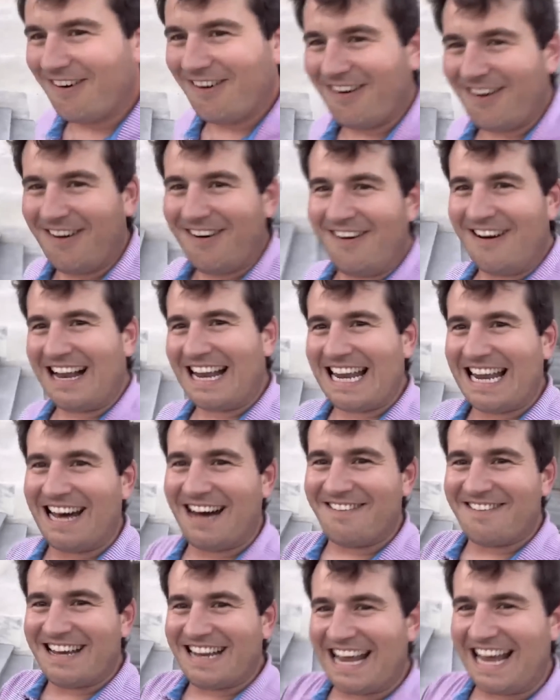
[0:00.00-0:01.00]
I
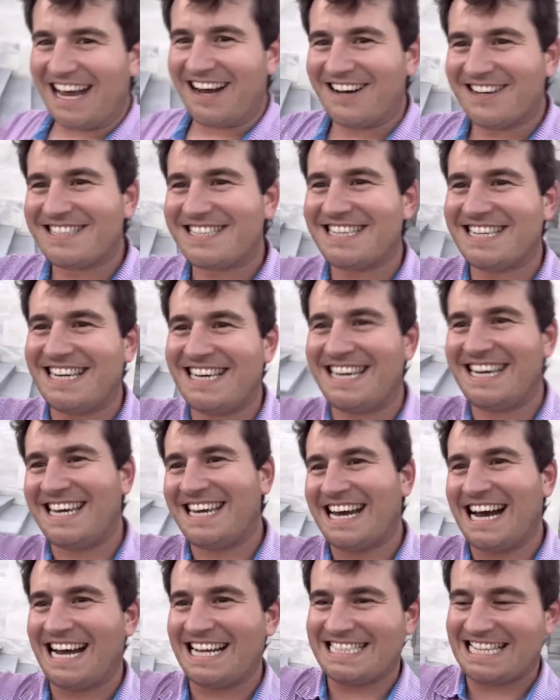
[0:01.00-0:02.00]
love it, AOC.
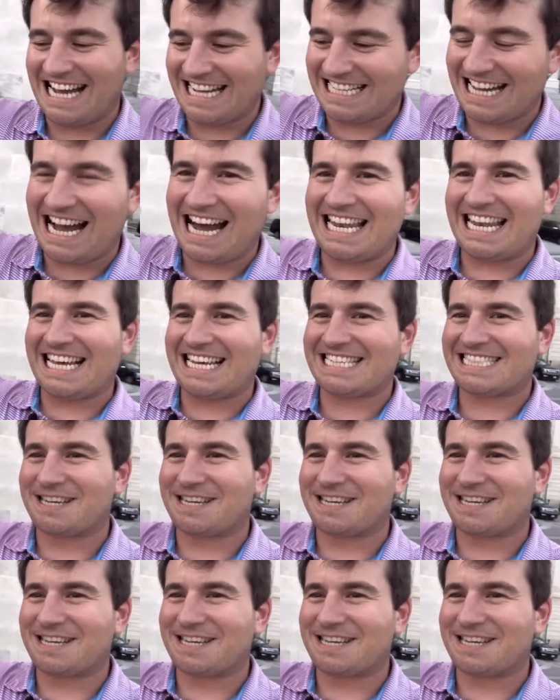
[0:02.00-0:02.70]
Hot, hot, hot like a